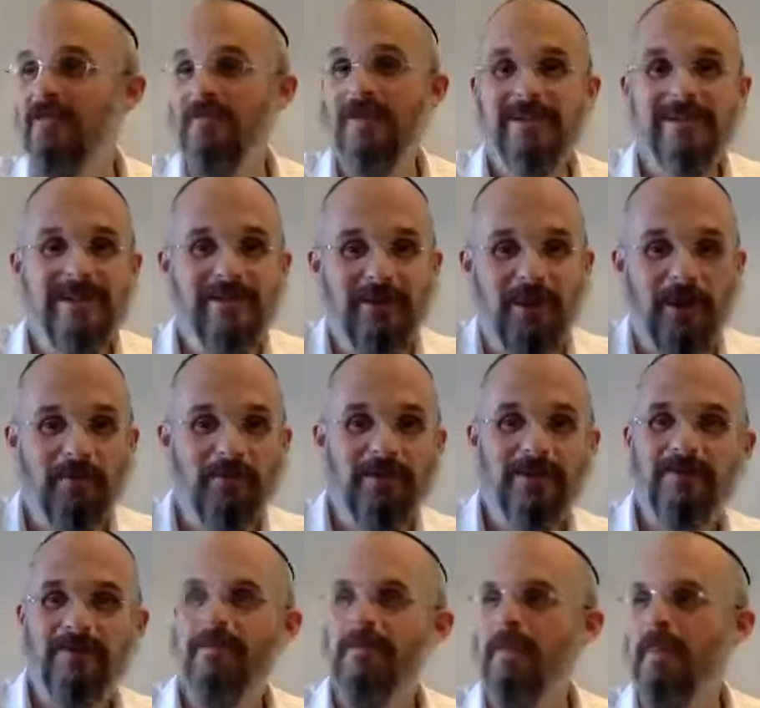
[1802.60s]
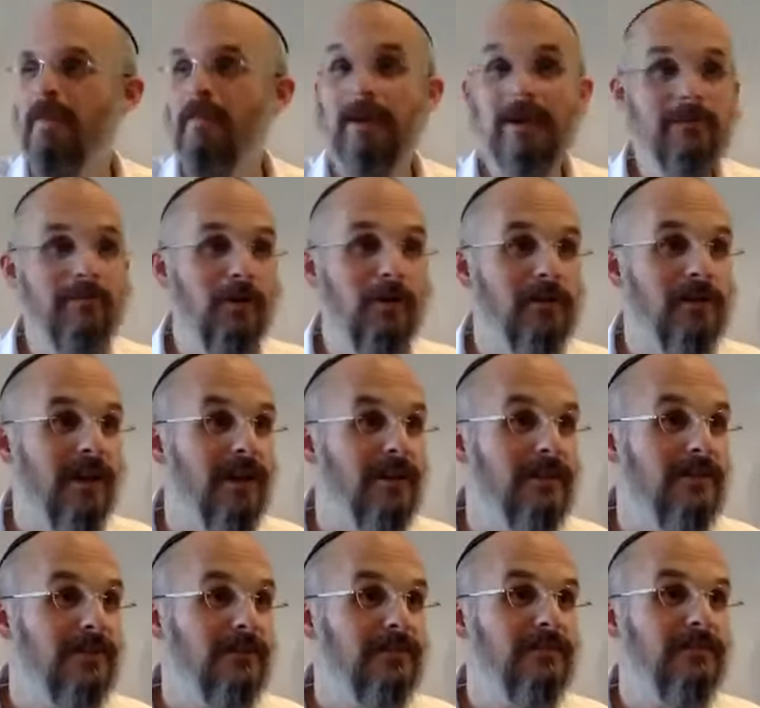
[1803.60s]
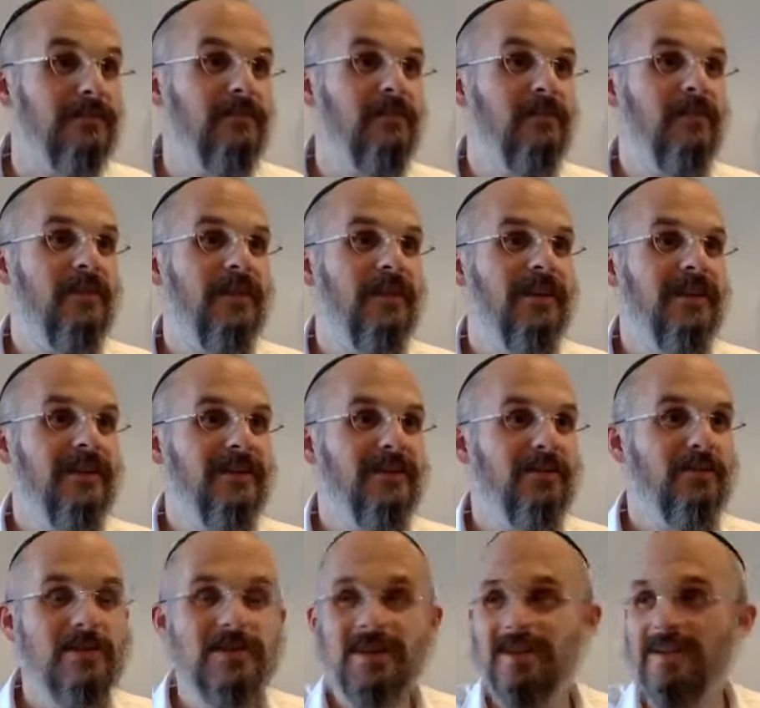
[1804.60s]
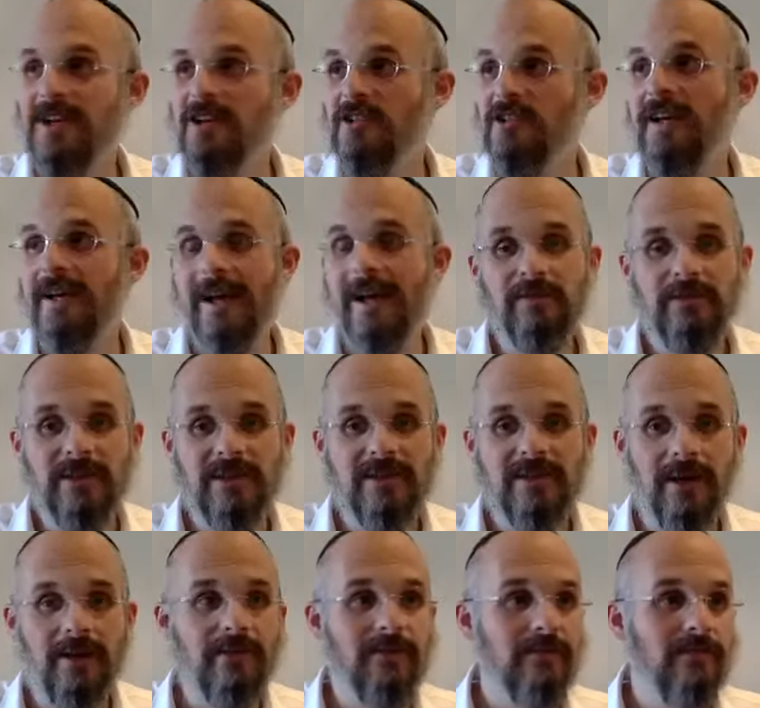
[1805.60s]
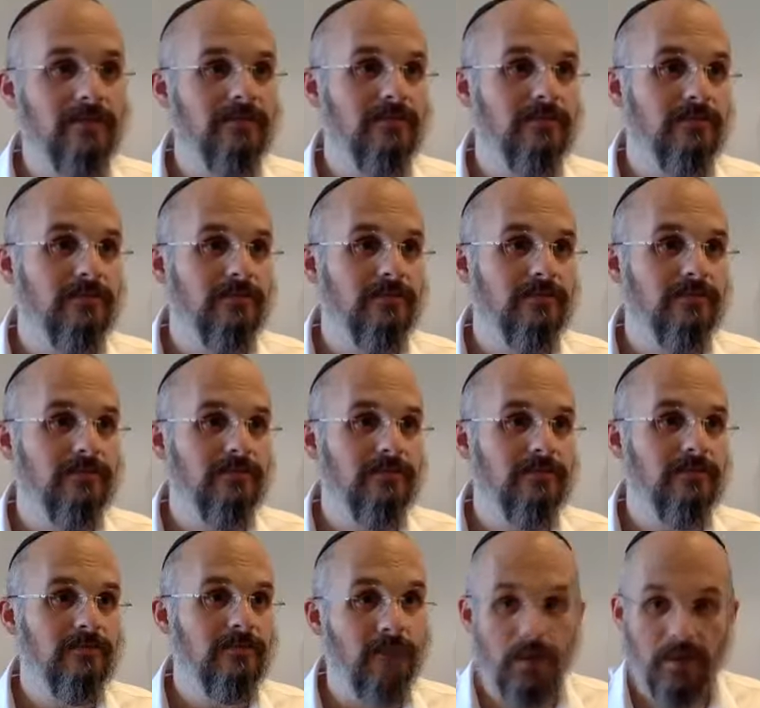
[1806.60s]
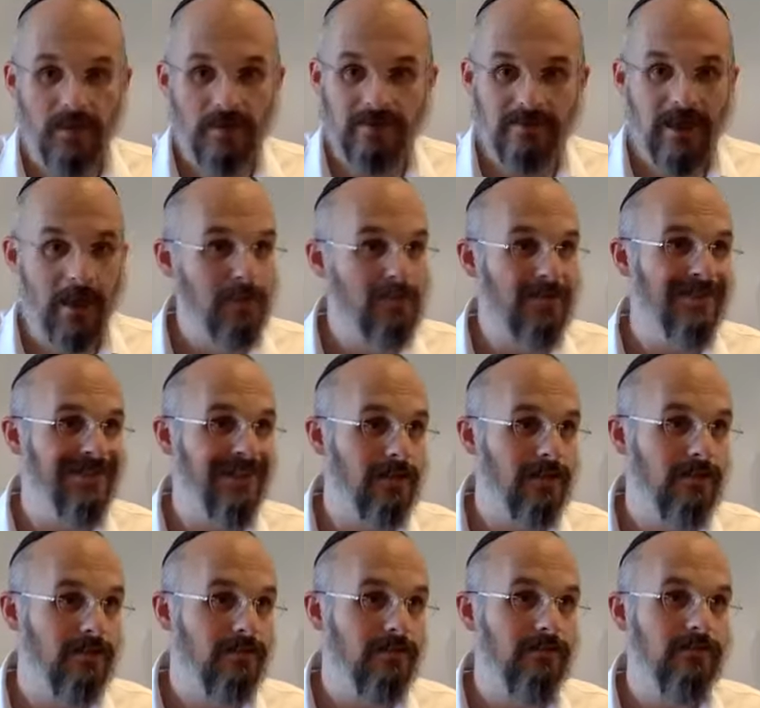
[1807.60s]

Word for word: met Stephen Harper. Met them both together. What's the connection I have with these guys? Nothing. Absolutely nothing.